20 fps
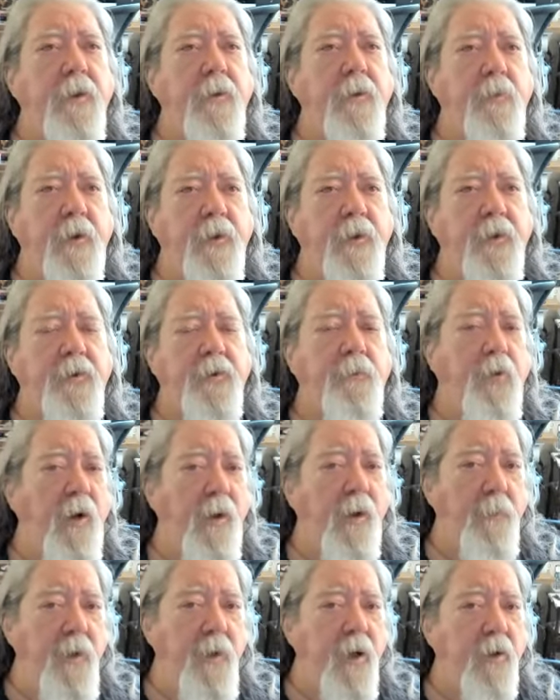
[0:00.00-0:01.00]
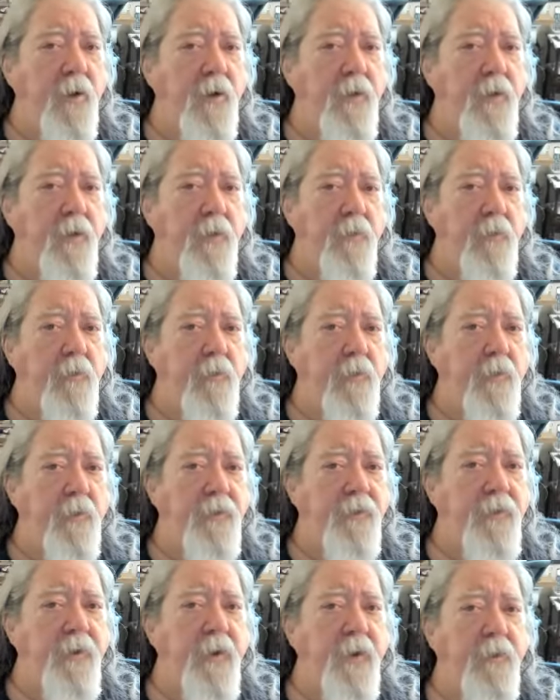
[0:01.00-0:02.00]
but it's primarily a, a
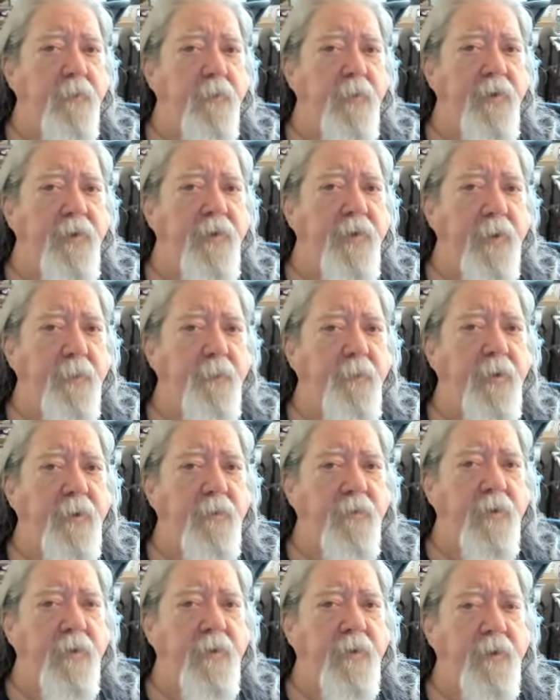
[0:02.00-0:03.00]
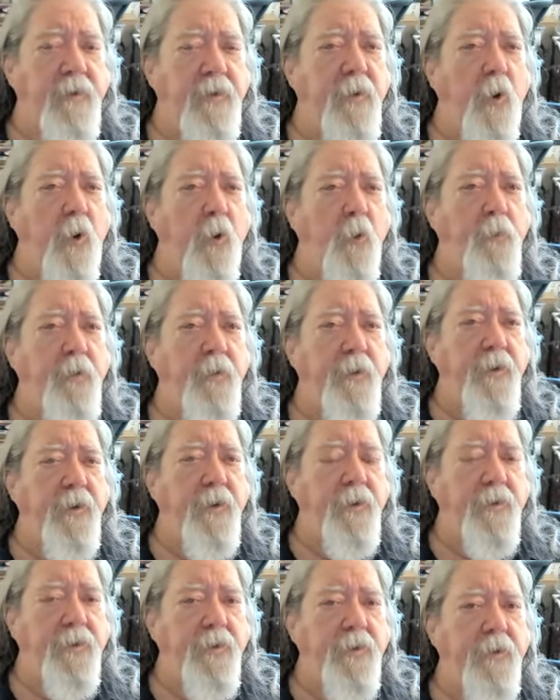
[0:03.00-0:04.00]
state of receptivity and
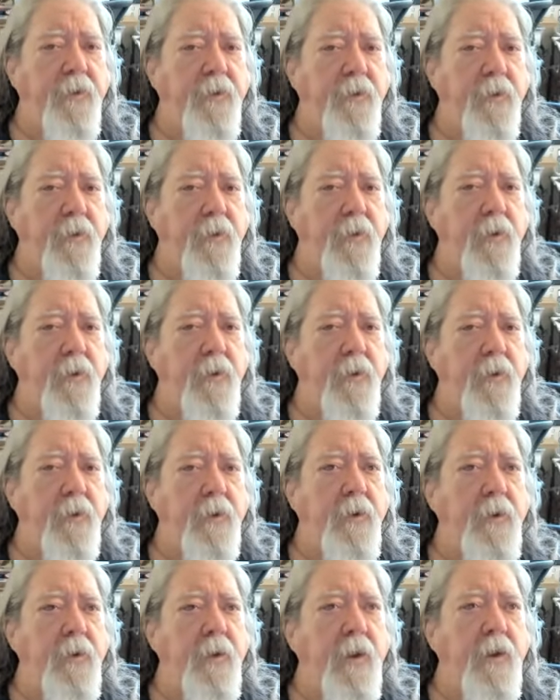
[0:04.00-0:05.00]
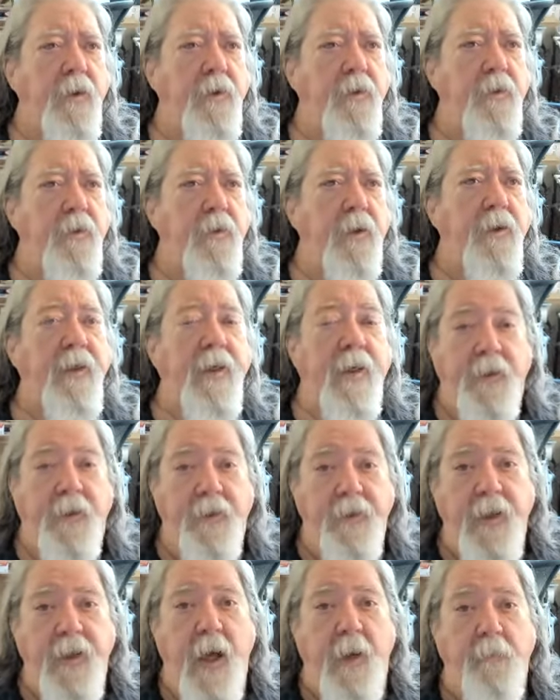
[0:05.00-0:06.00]
openness. And
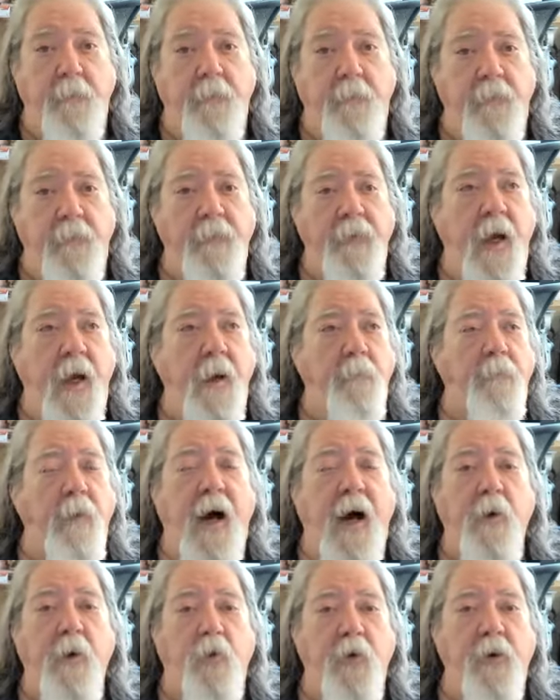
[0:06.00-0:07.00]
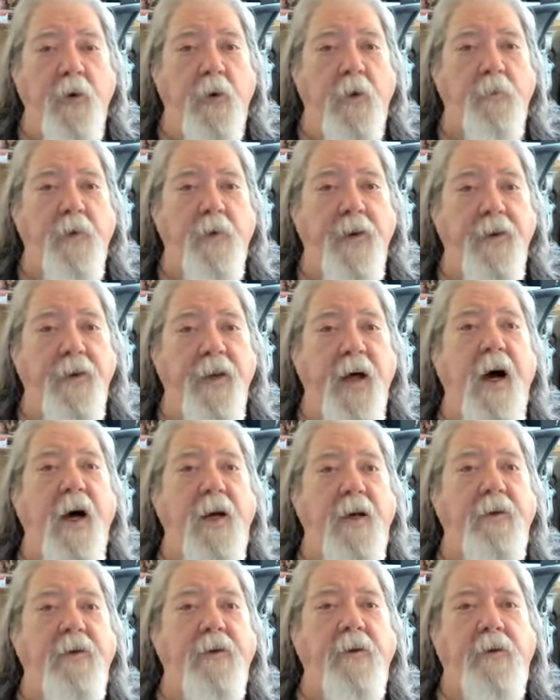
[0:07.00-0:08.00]
again, not, not my will, but
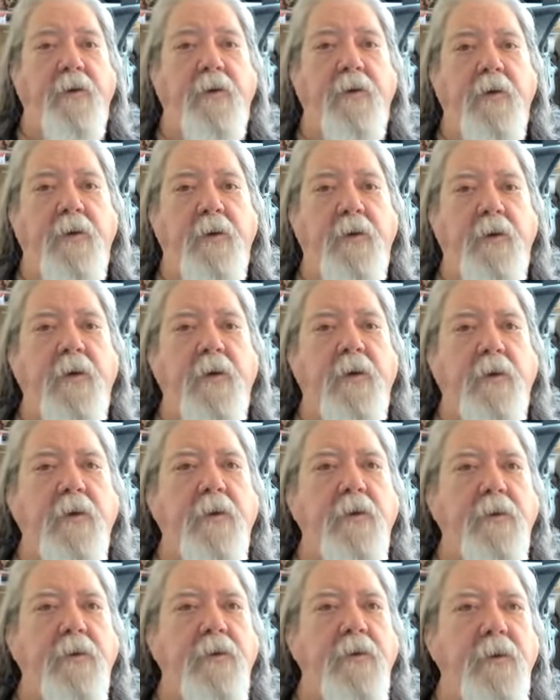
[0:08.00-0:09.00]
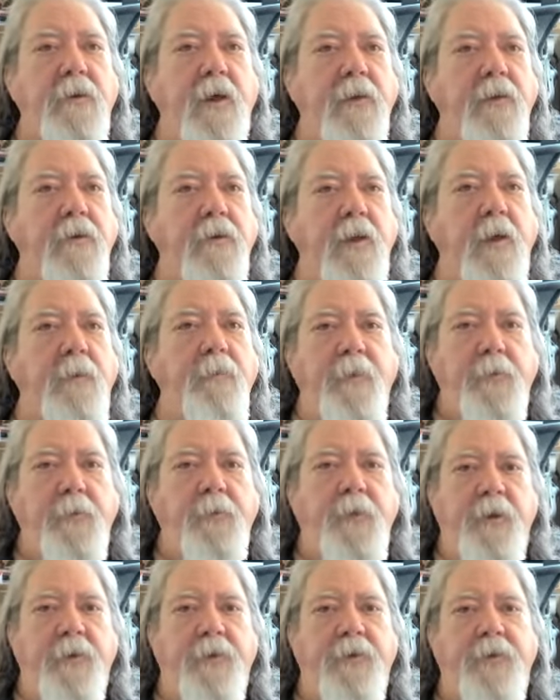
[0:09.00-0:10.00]
thine. Like, let me
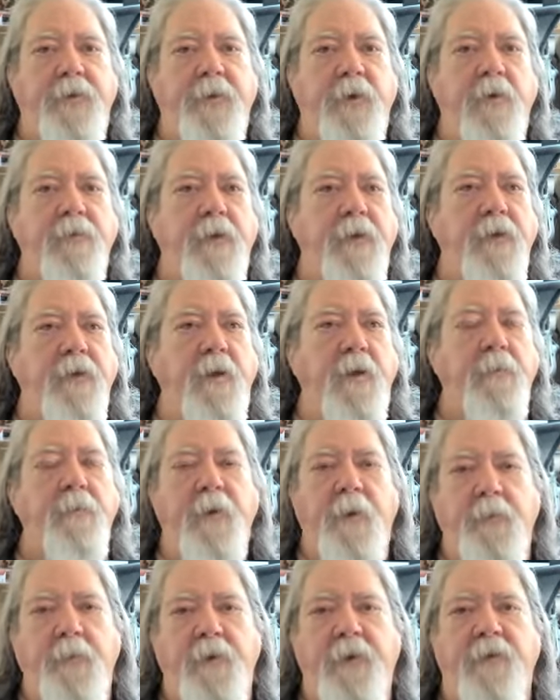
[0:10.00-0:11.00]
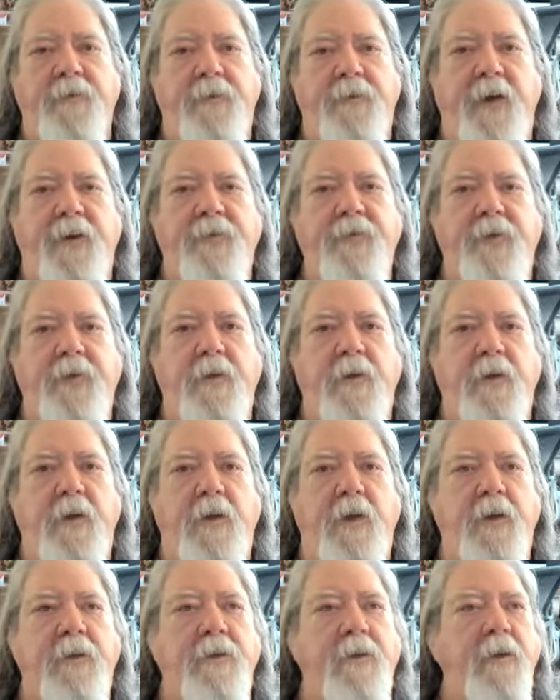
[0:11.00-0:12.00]
be a servant, let me be a
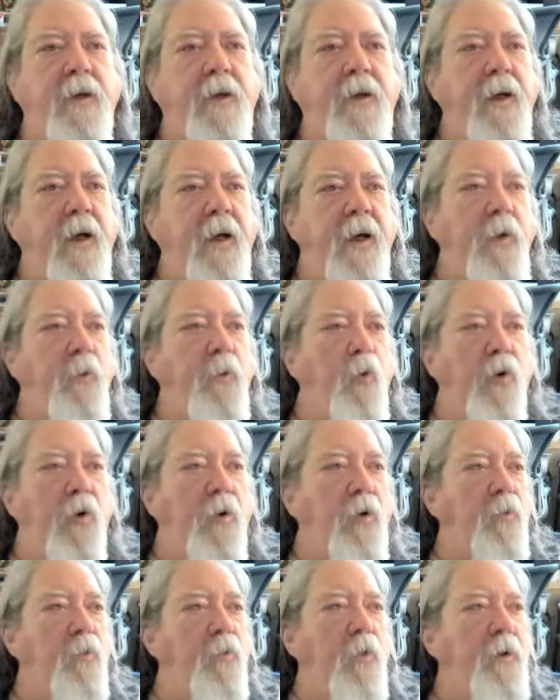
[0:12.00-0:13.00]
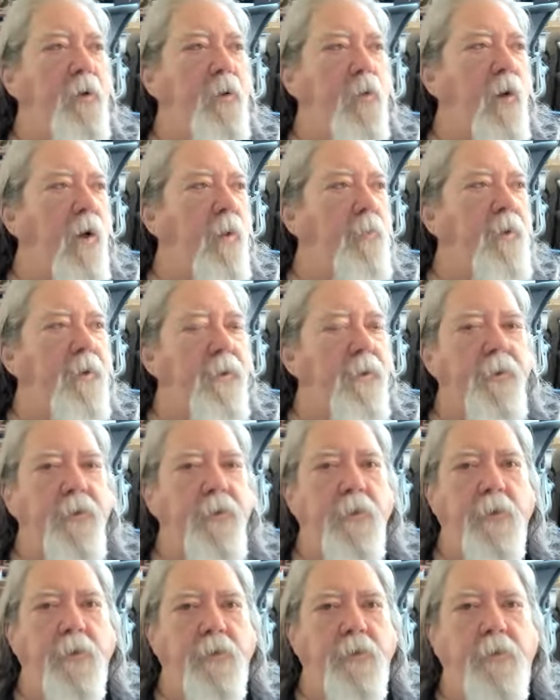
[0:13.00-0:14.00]
vessel. Like, hey world, what do you want me to
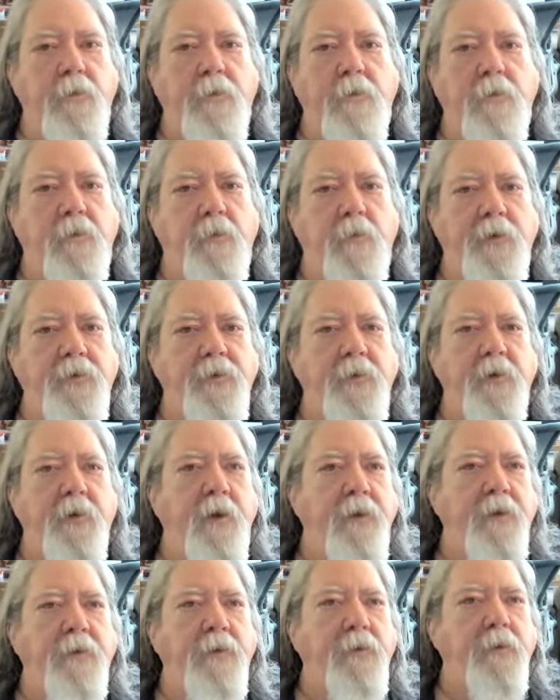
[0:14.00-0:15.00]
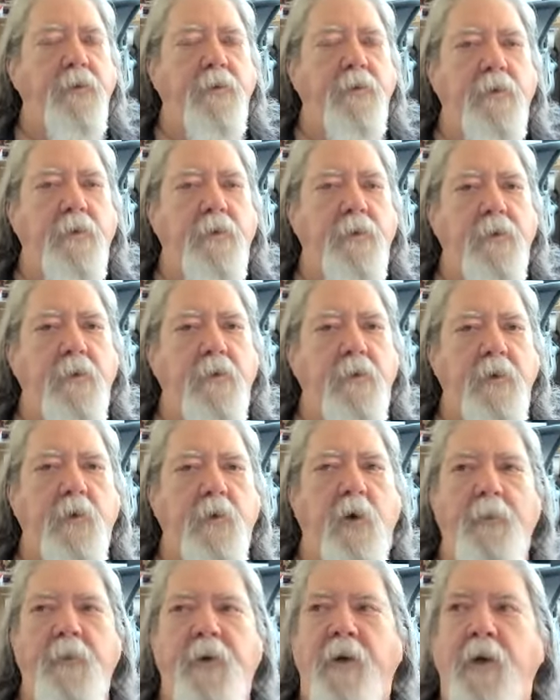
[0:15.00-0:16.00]
do? What should I do? What do you
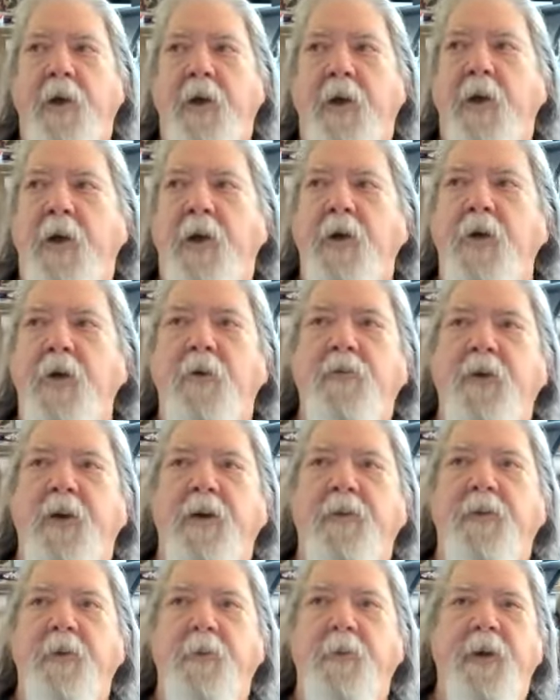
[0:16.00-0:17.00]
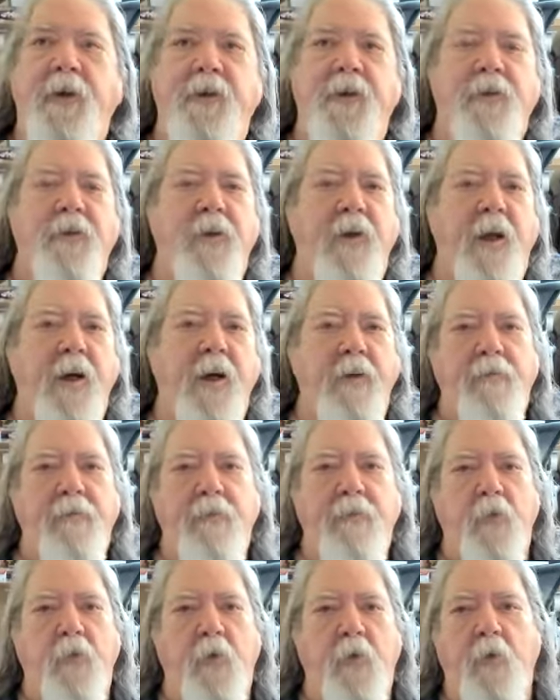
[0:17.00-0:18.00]
want me? You've given me this
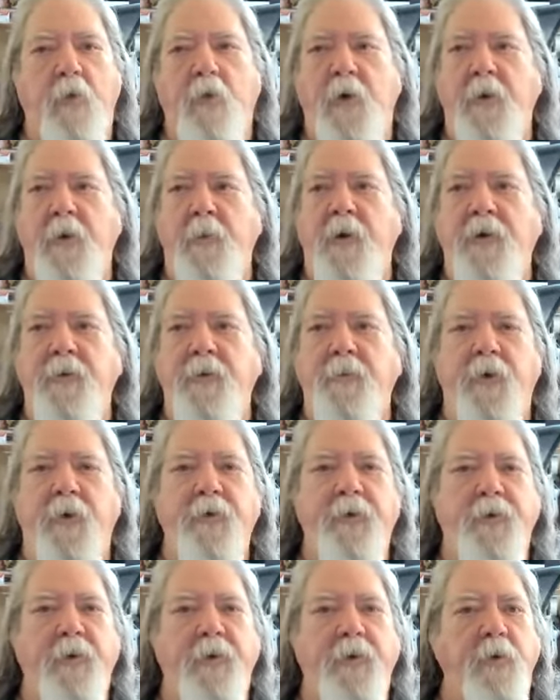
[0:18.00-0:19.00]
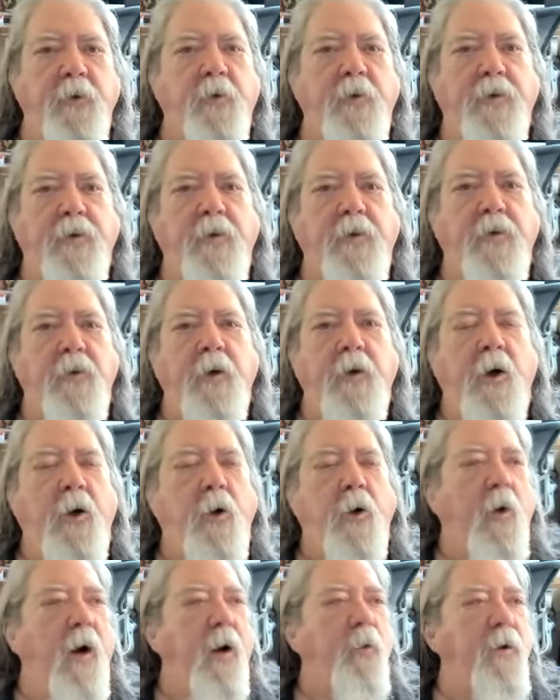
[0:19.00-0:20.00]
life. What, what am I supposed to do with it?
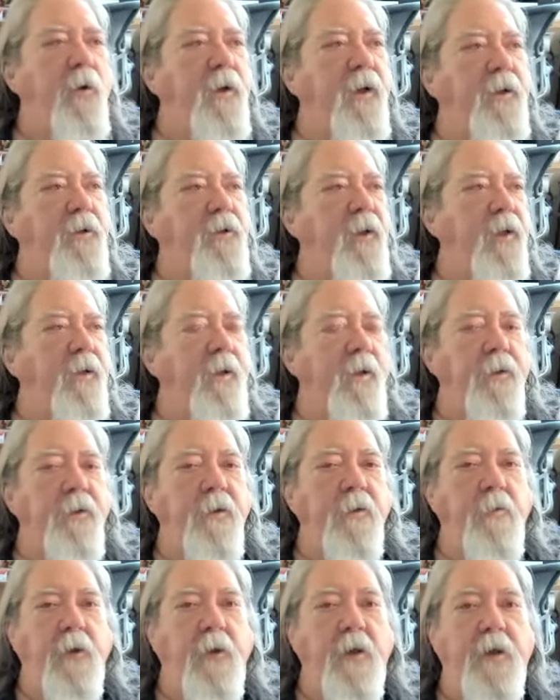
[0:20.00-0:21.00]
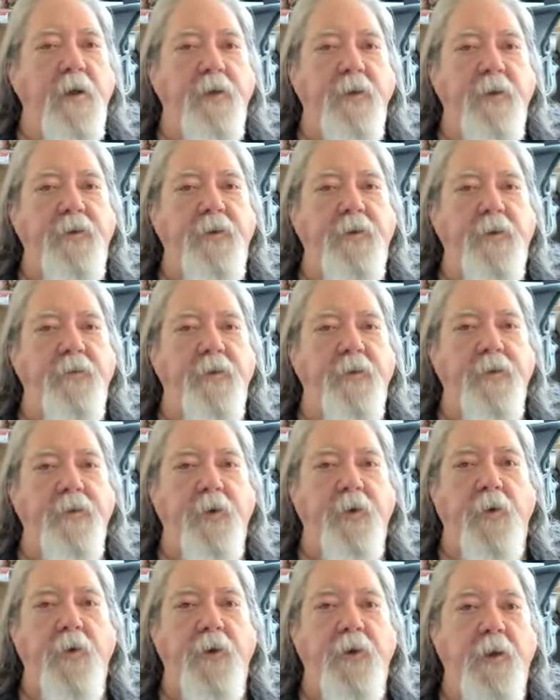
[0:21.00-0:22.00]
Why would I take it and run as if
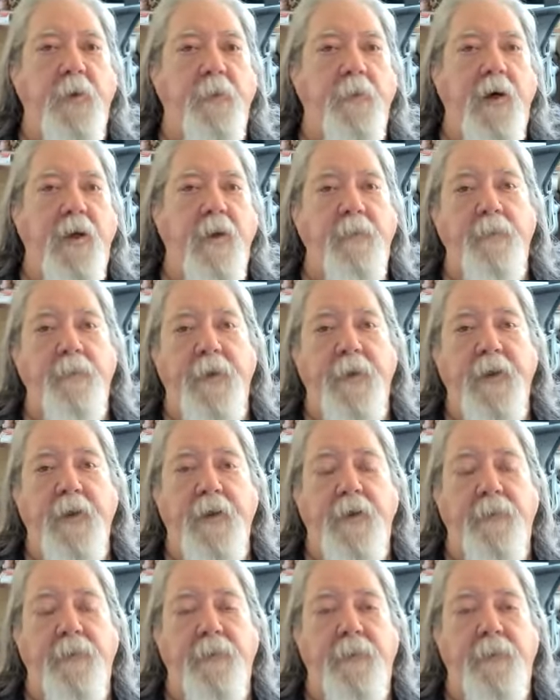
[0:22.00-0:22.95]
it's only about me?